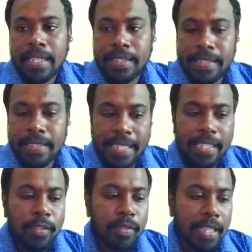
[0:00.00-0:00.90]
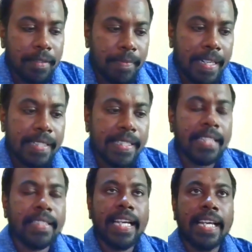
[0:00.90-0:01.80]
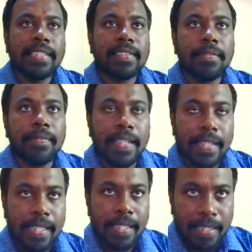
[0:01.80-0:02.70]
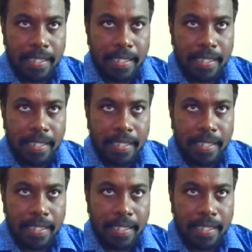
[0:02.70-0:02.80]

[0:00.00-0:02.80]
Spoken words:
then you can find that there is a very